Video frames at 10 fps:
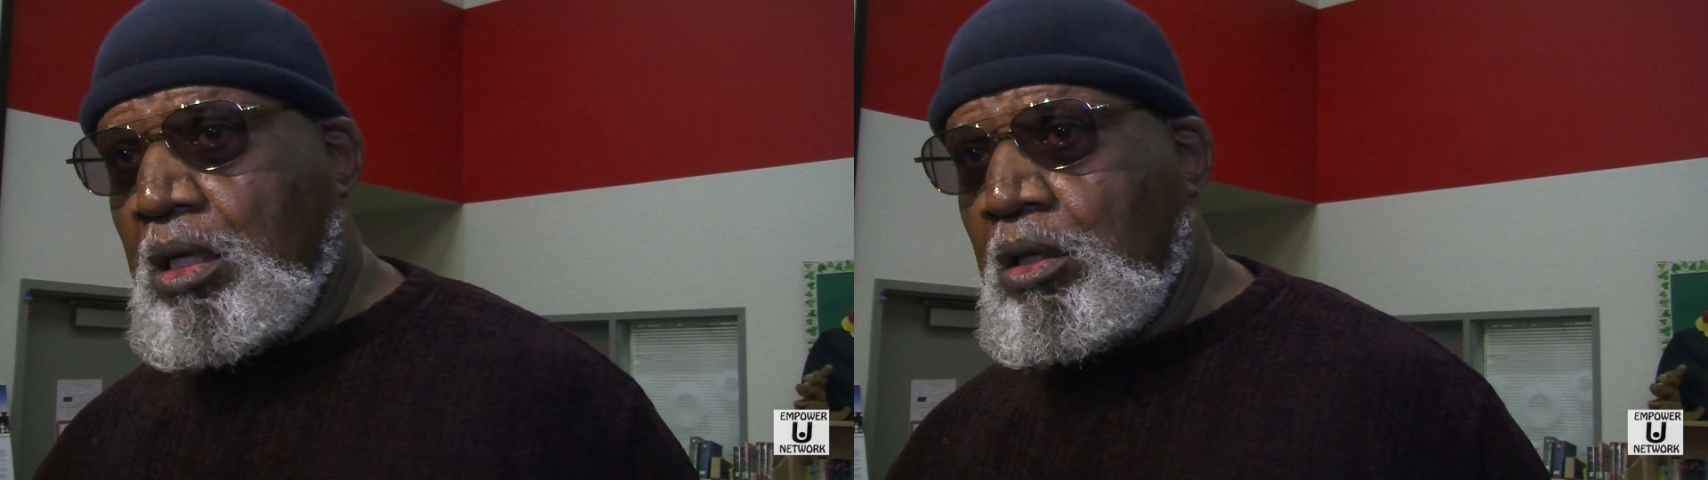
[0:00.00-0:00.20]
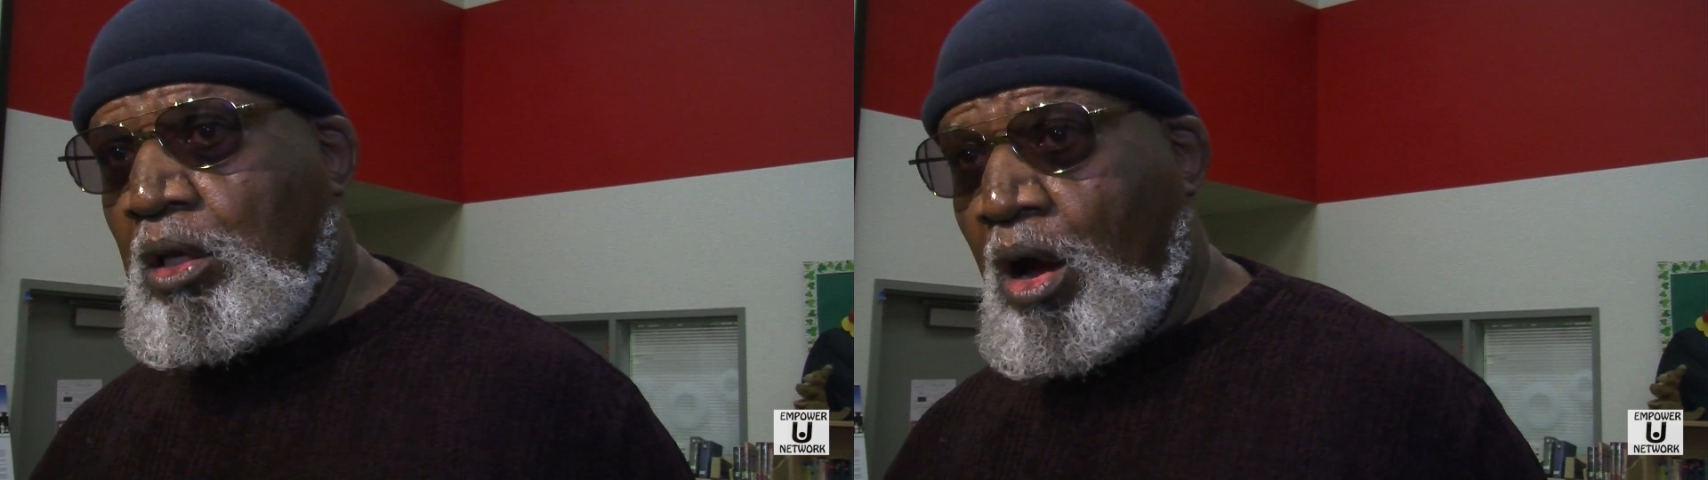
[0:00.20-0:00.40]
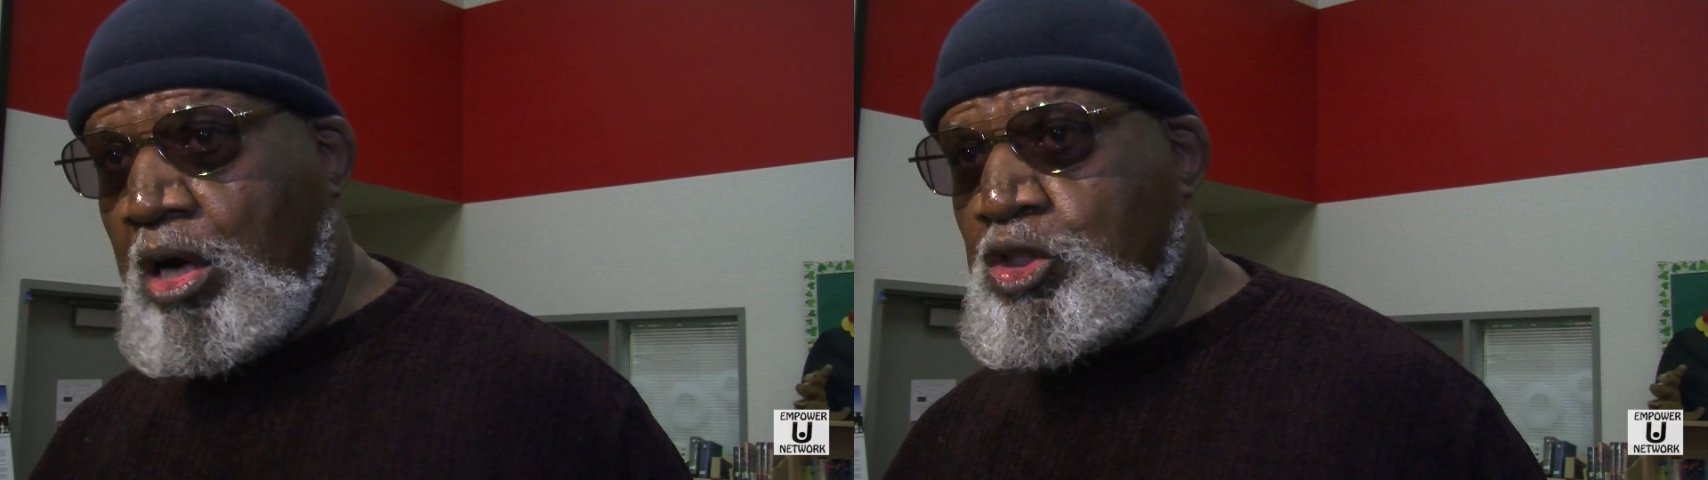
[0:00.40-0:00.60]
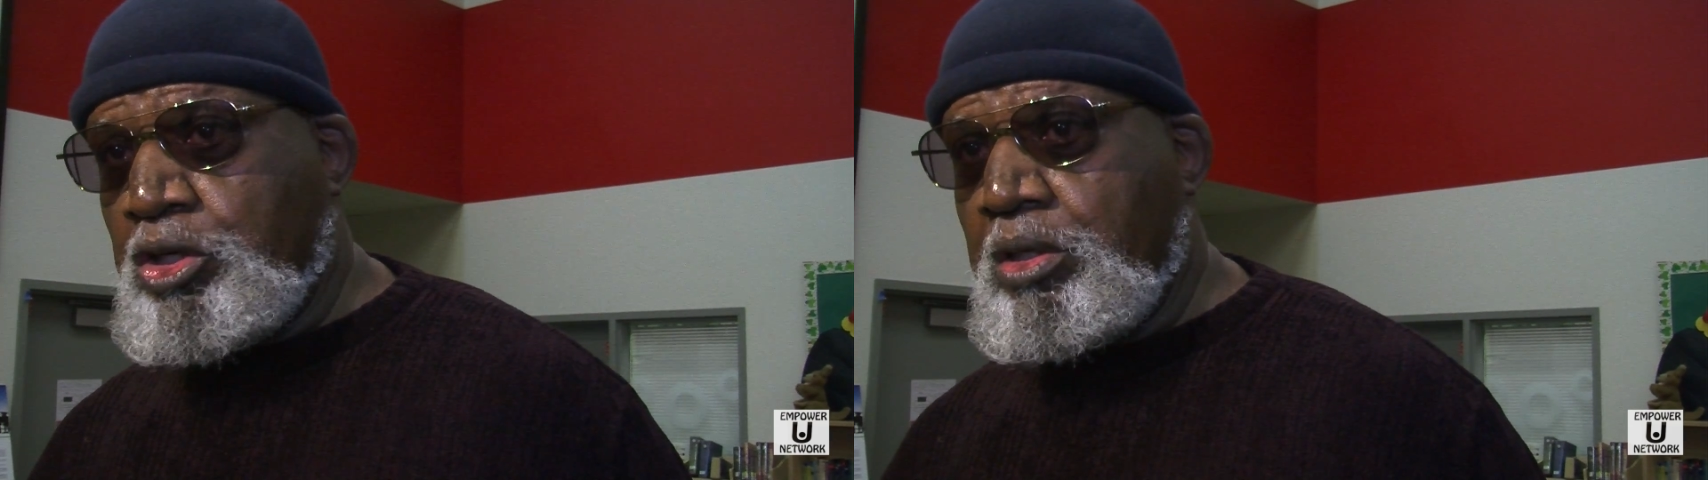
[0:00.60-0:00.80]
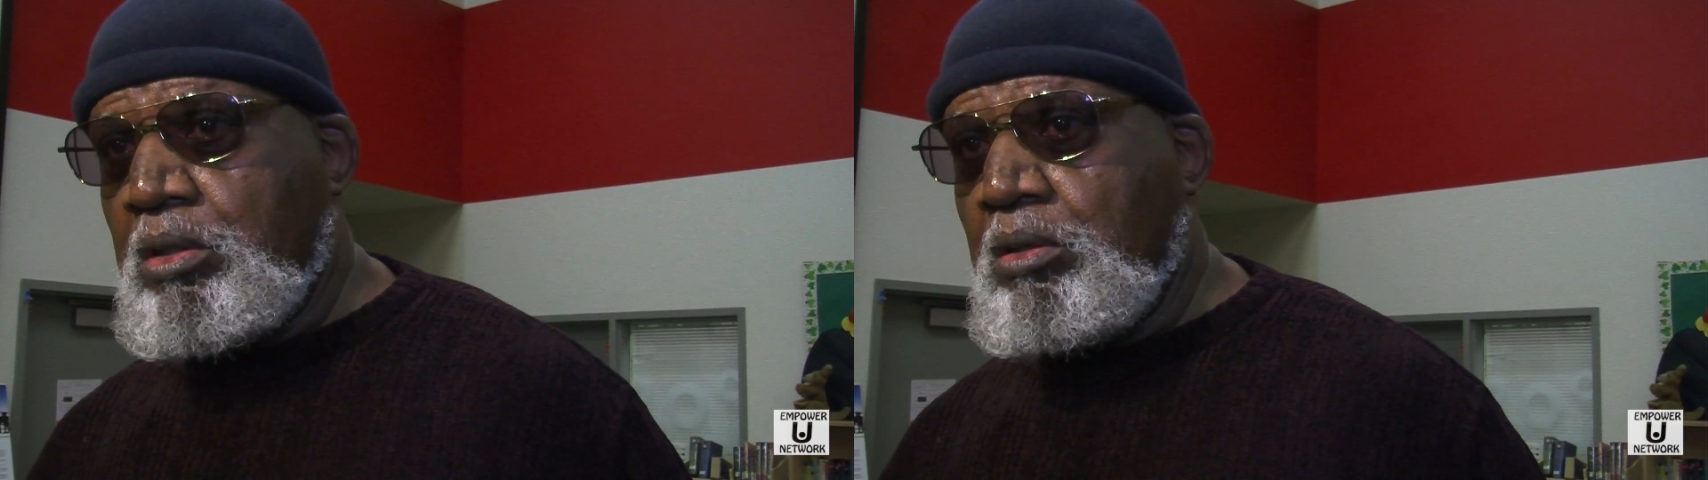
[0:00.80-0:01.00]

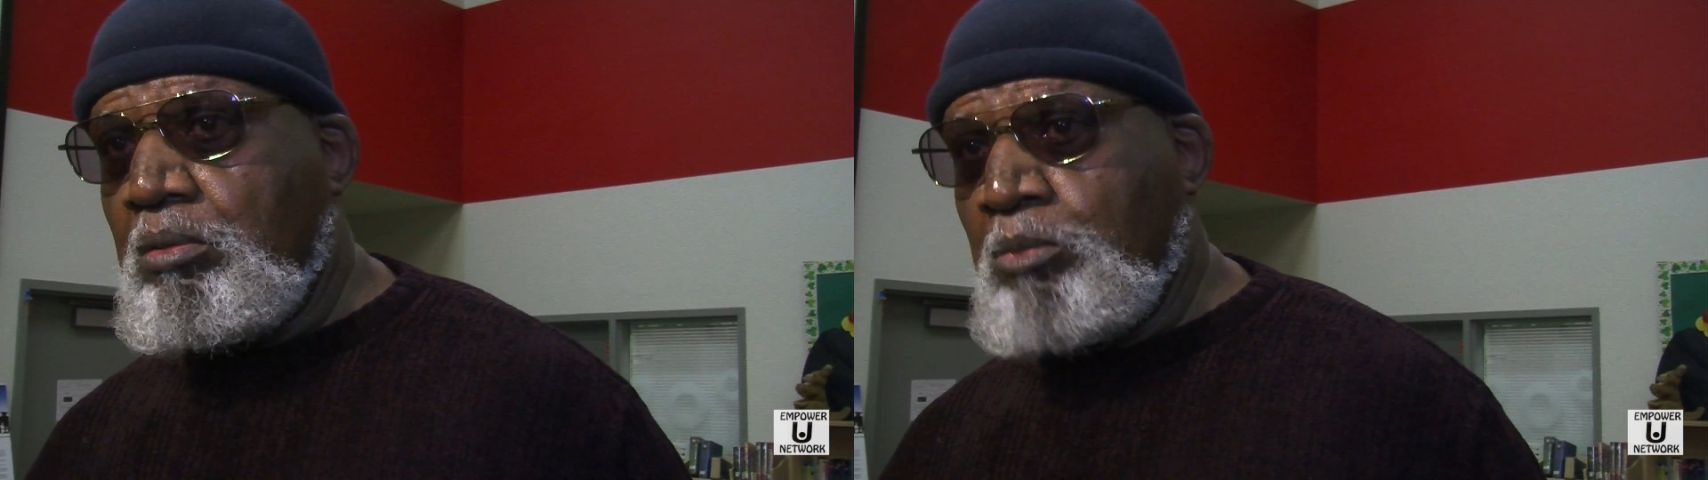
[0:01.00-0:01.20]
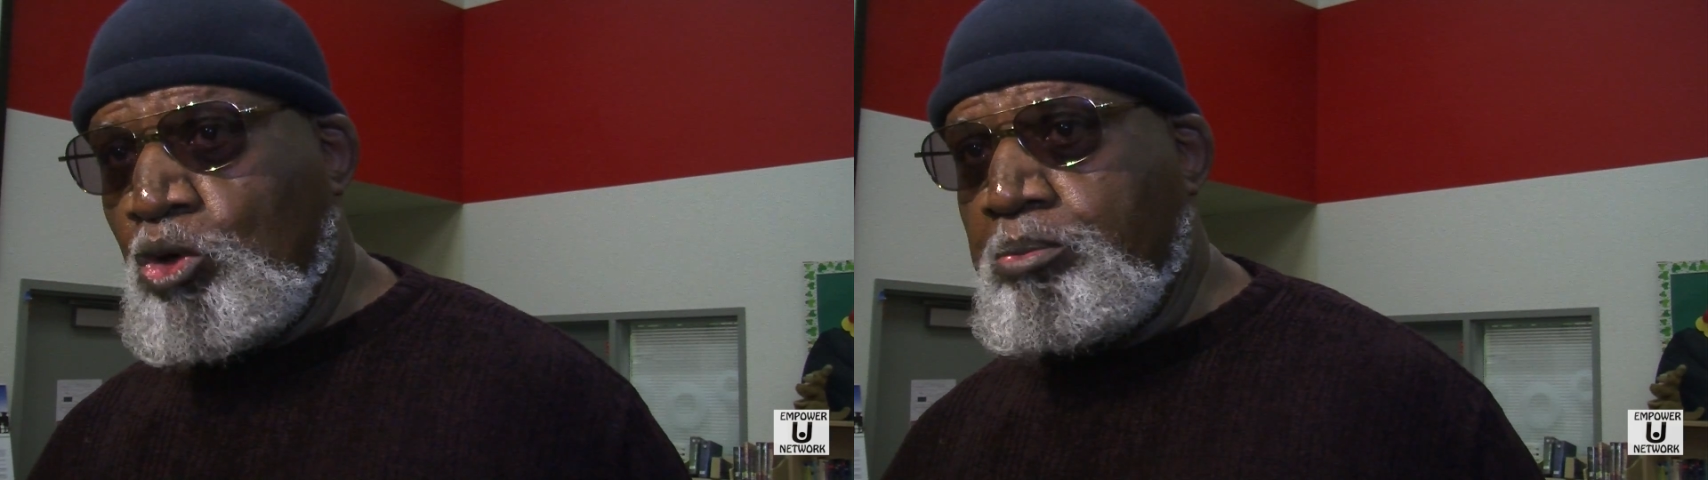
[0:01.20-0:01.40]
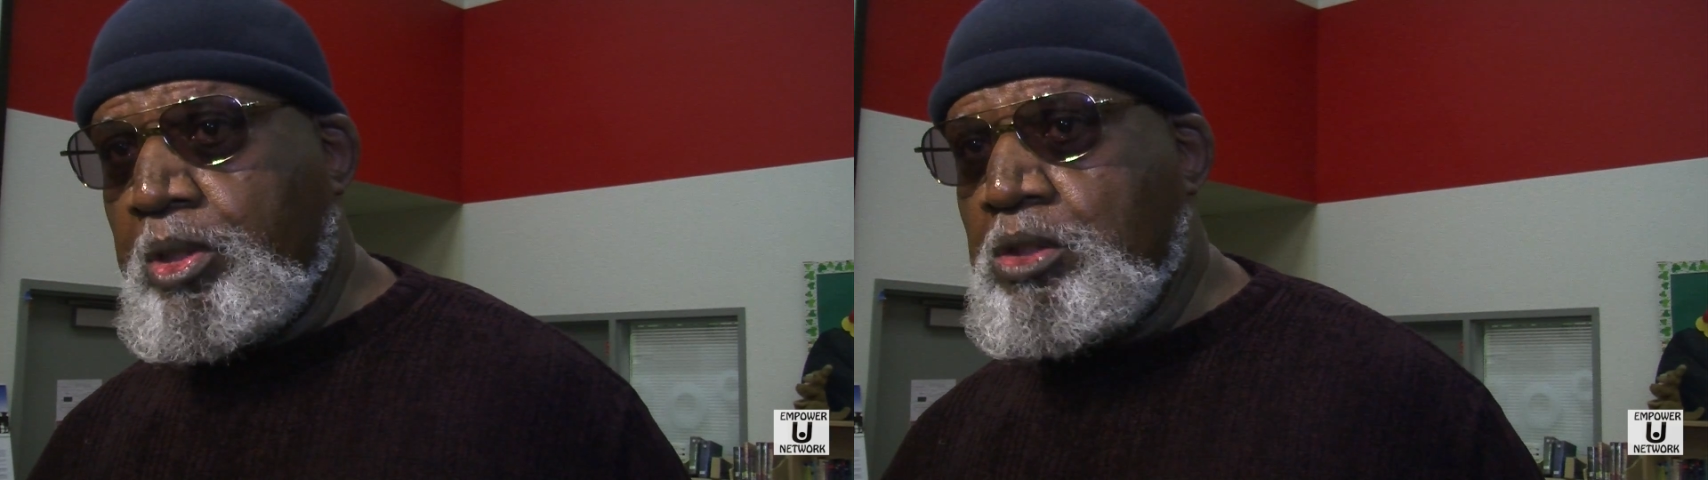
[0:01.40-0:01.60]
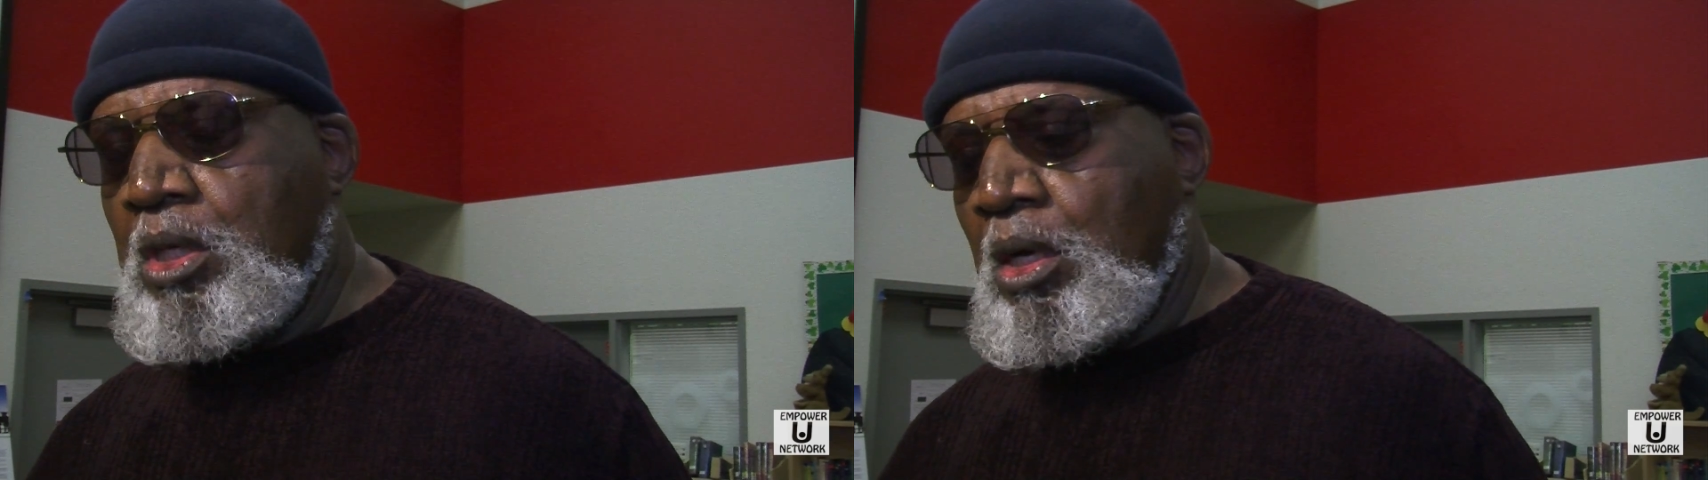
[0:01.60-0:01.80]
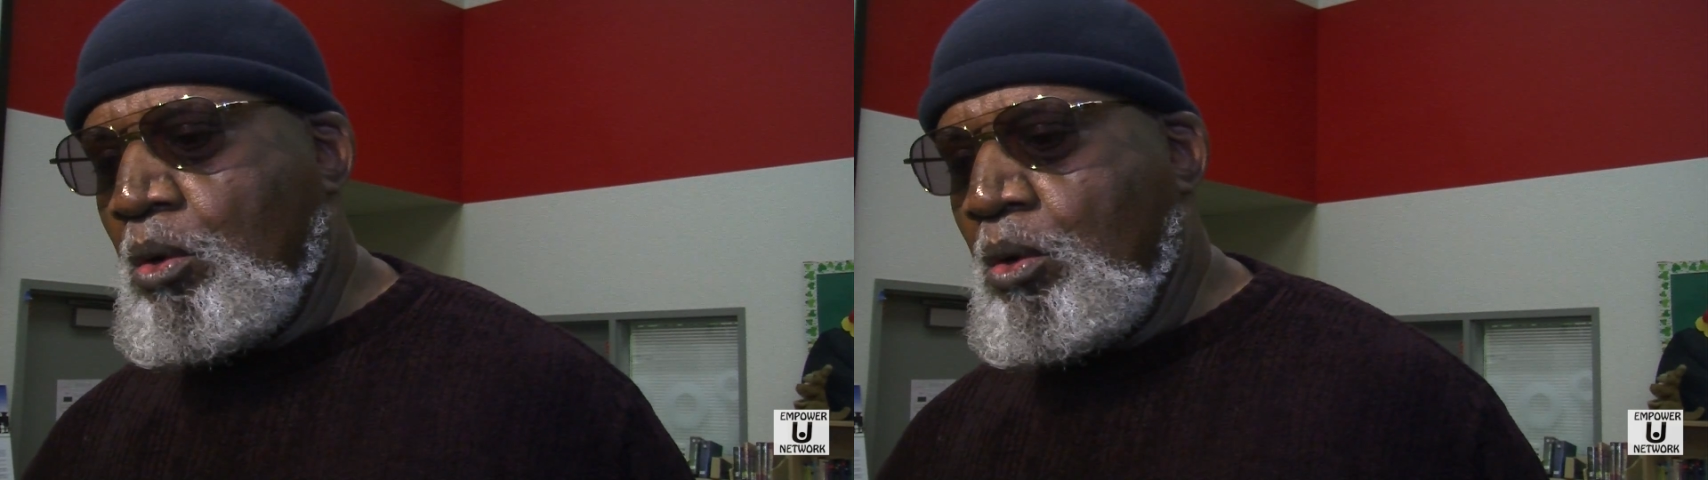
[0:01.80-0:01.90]
larger movements,